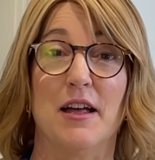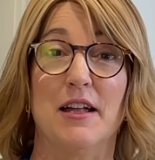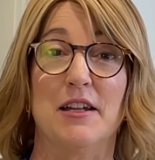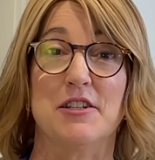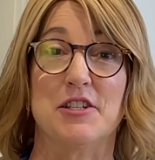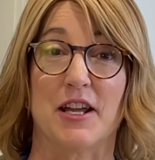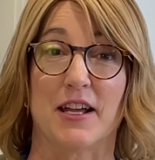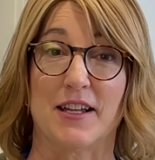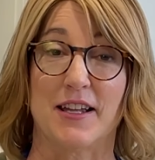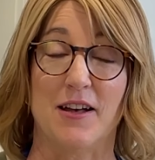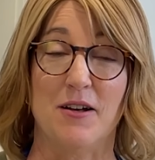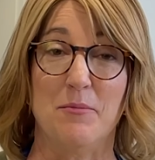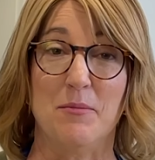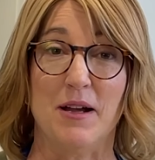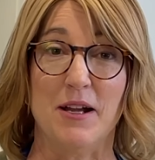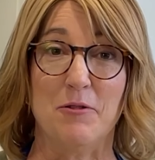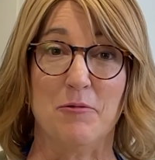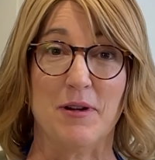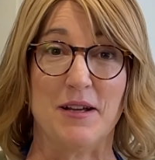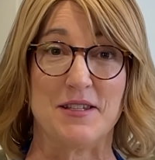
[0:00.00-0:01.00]
Check out
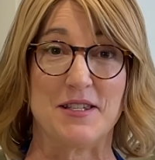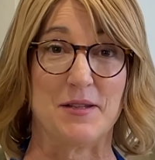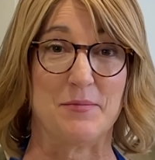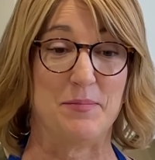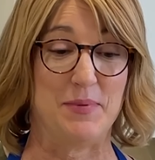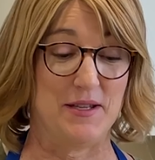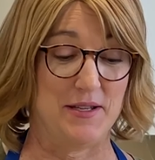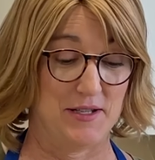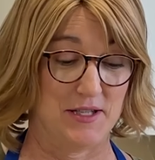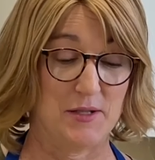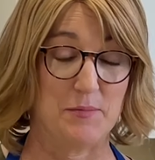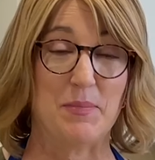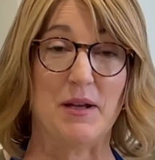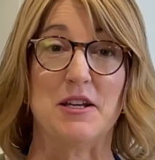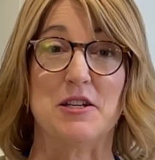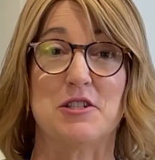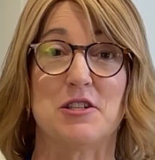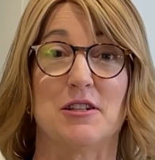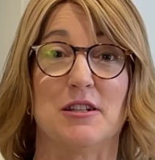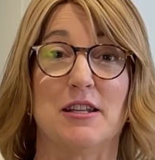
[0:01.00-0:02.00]
my recipe,
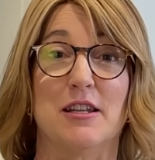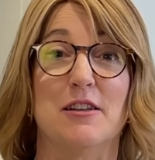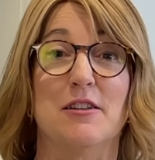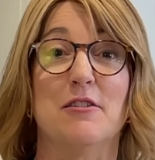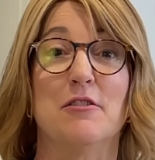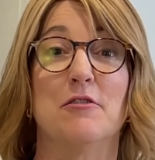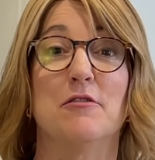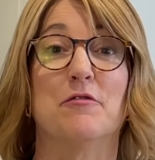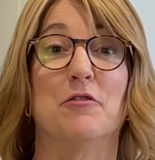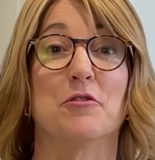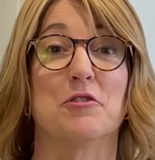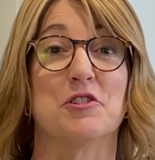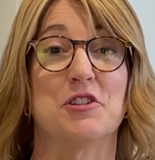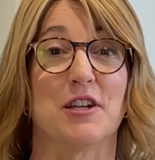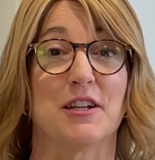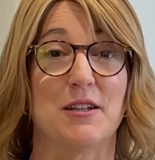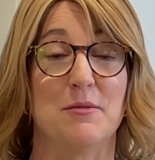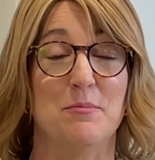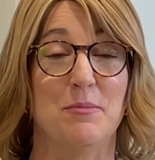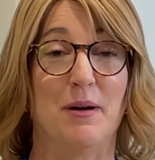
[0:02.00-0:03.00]
especially for
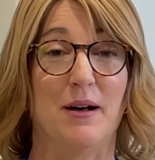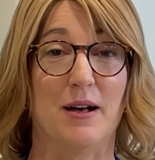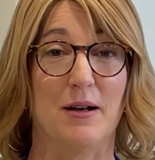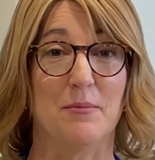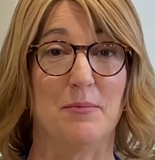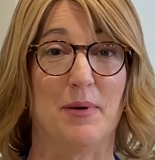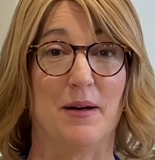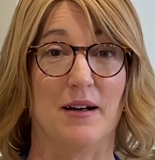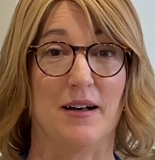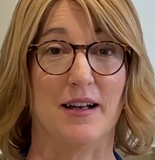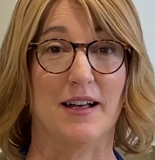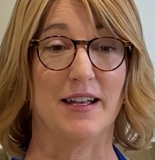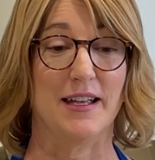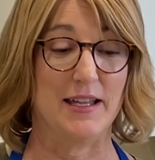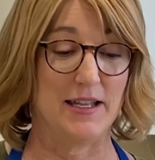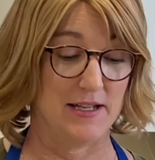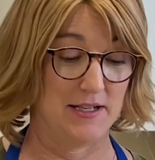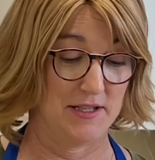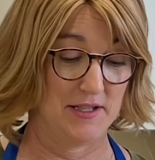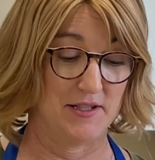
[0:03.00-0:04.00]
chicken pot pie.
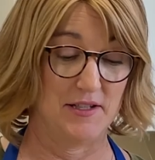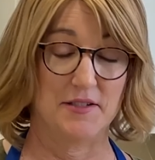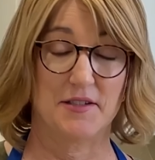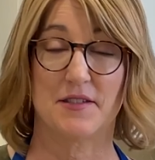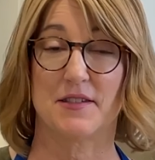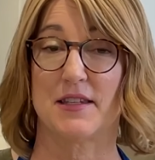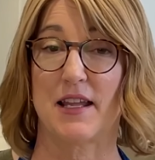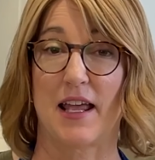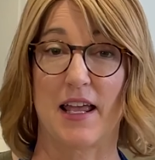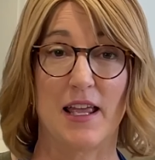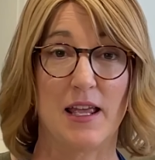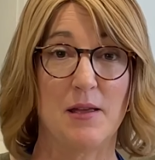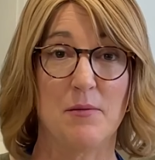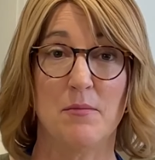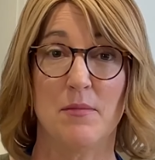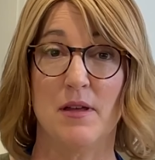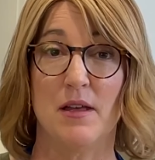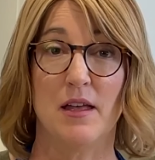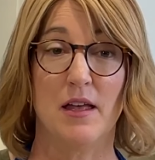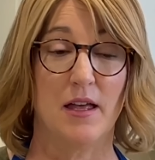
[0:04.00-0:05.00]
It's the
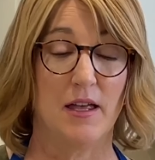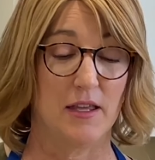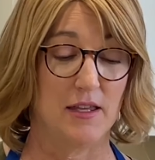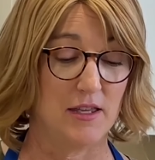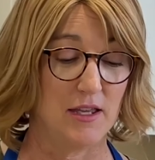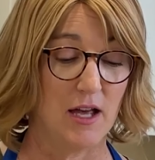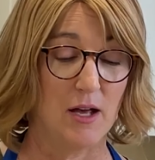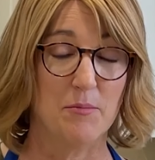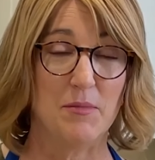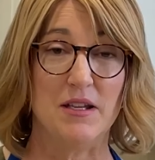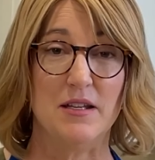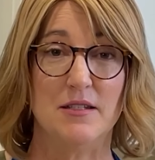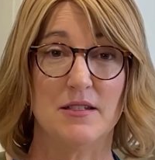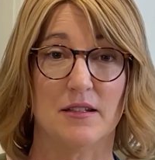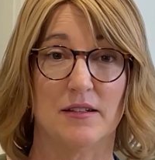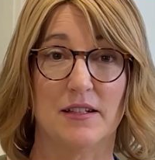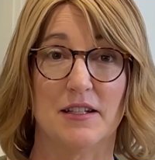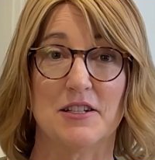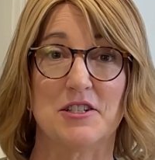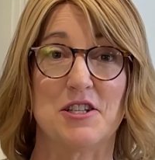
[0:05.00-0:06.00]
same yummy,
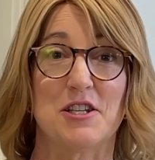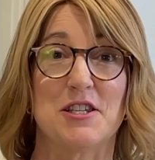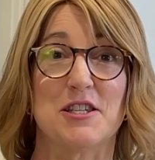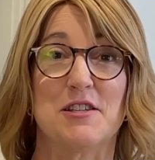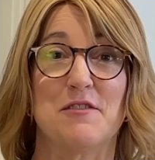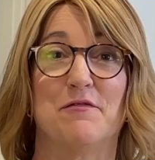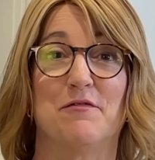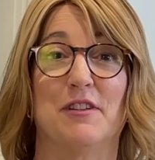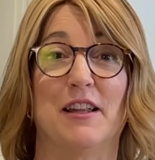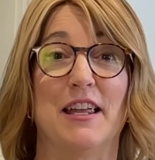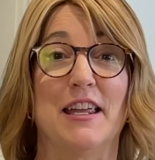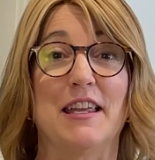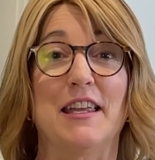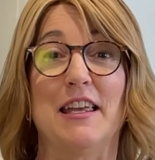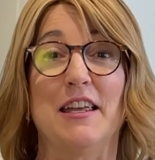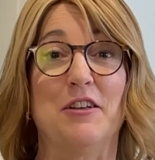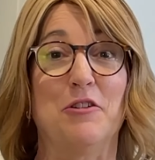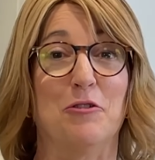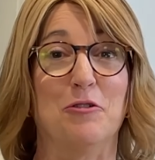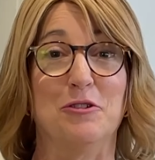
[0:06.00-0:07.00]
delicious, flaky,
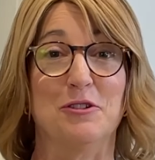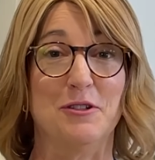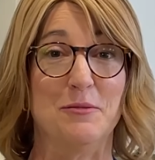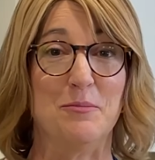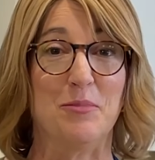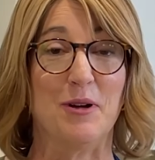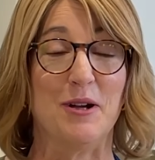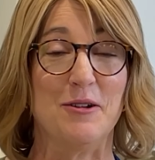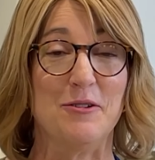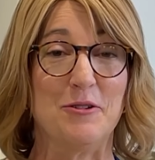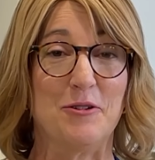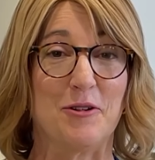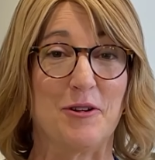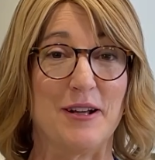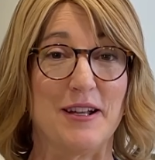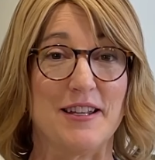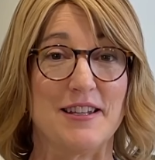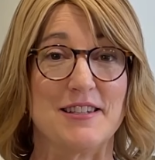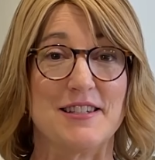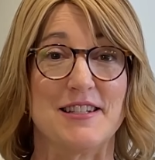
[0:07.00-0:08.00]
golden brown
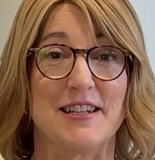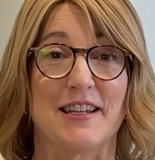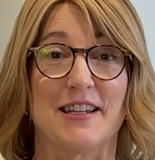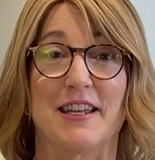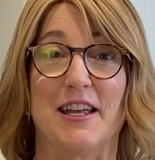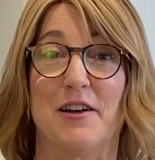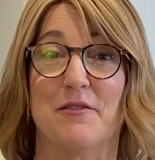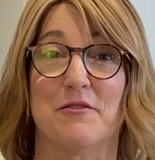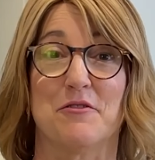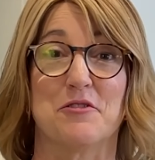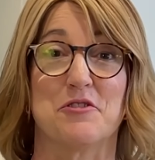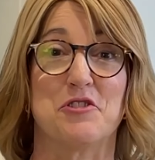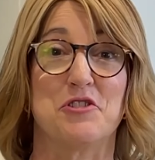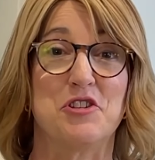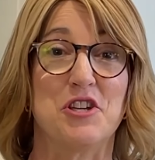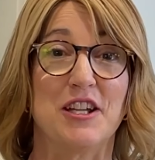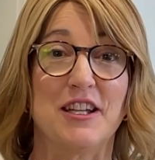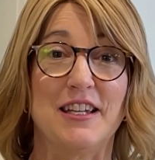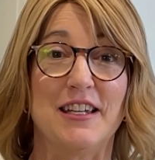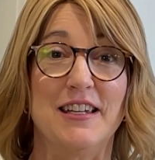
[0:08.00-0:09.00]
crust. It covers
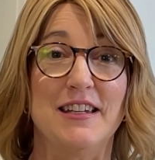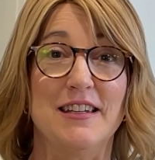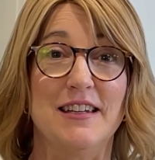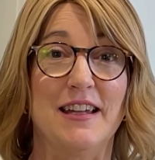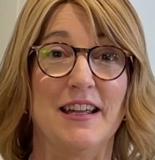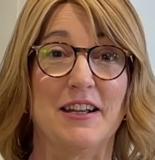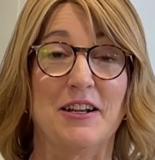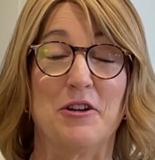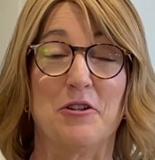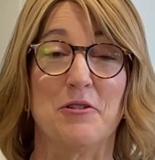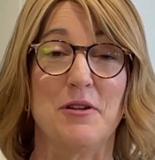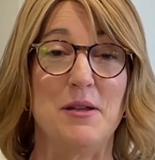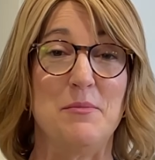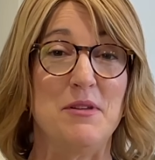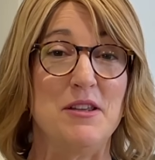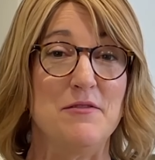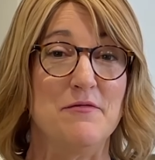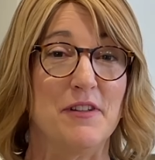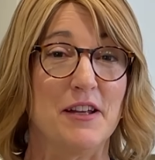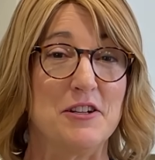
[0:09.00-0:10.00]
chicken and
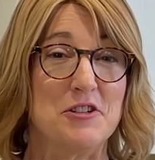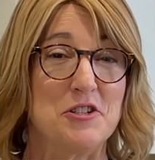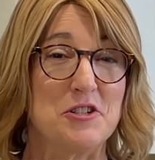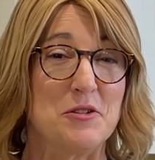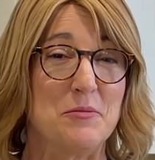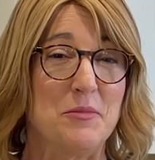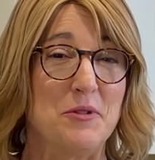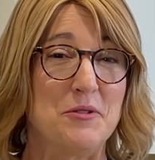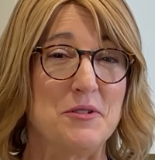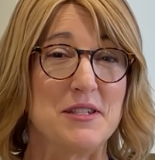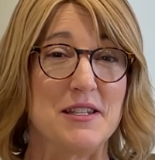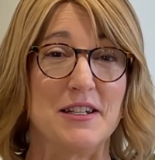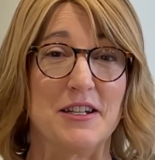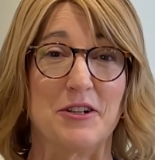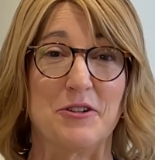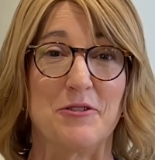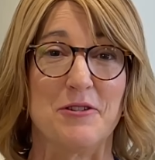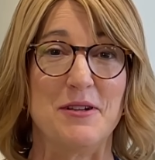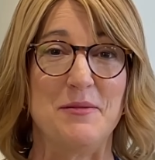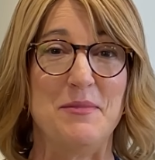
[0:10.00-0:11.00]
creamy vegetables in a
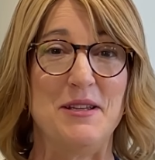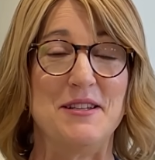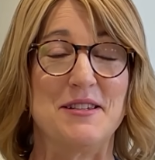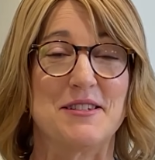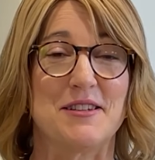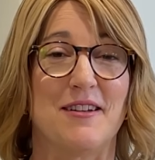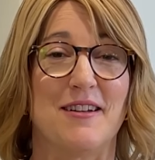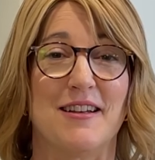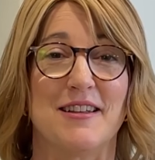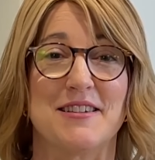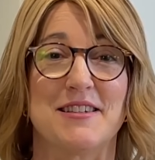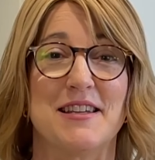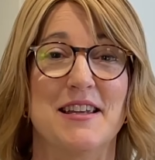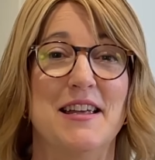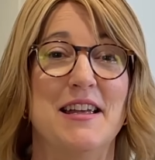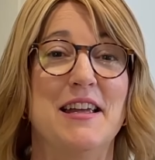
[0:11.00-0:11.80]
creamy sauce.